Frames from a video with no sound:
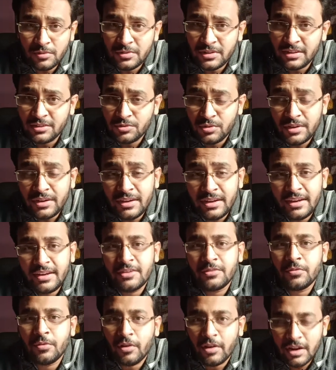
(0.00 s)
of things we
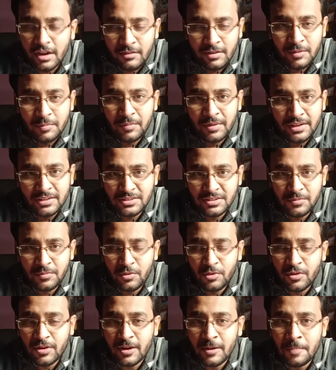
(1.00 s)
need for our
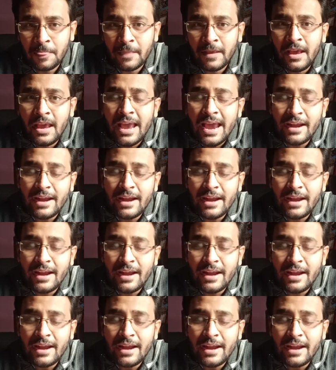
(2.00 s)
PhD program.